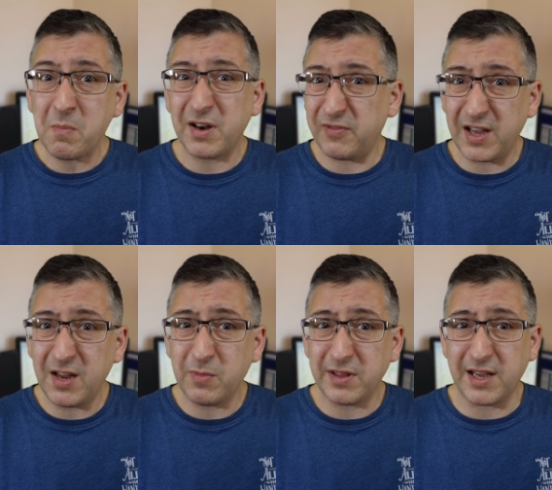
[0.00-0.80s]
But if you
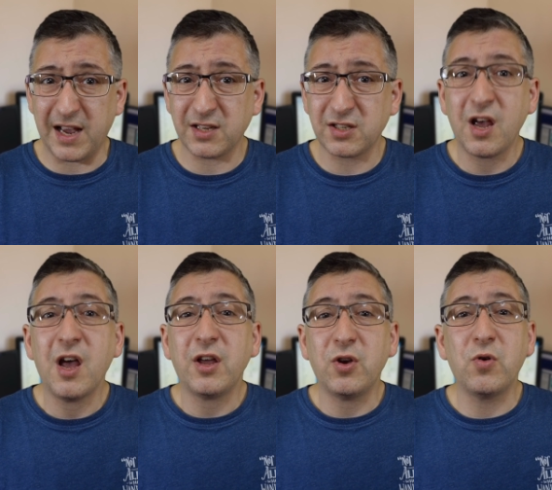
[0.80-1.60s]
heat with gas,
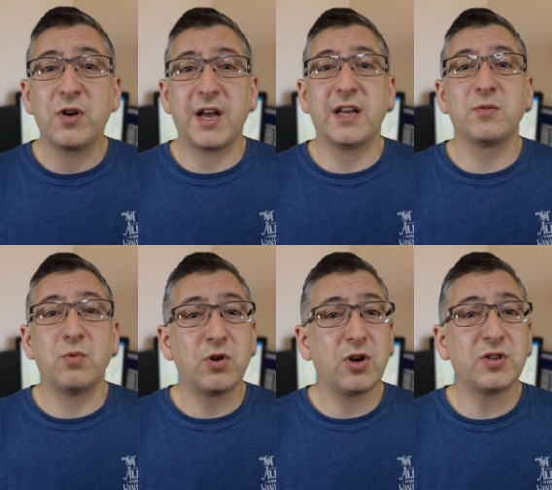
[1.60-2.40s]
your gas
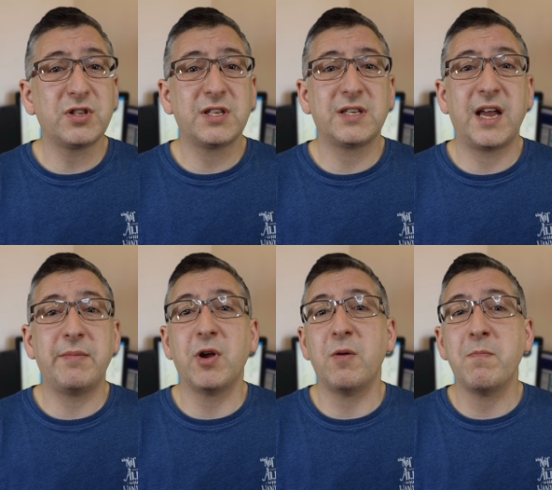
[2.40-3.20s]
will cost the
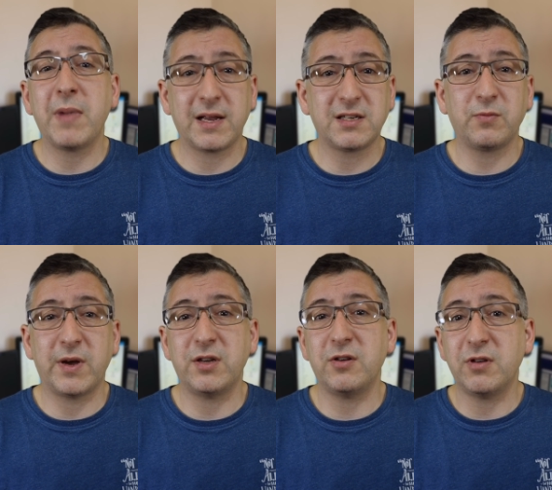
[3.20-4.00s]
same no matter
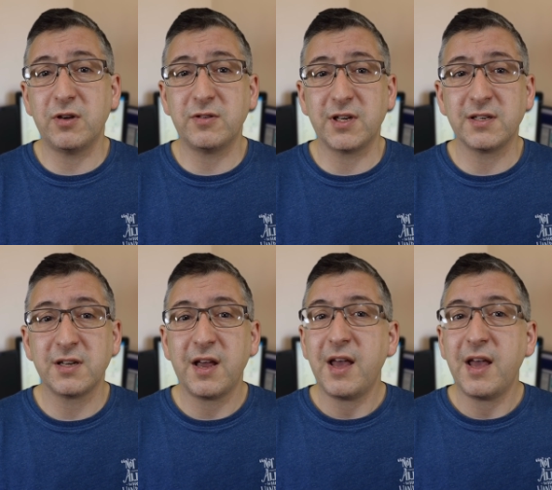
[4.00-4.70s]
when you use it.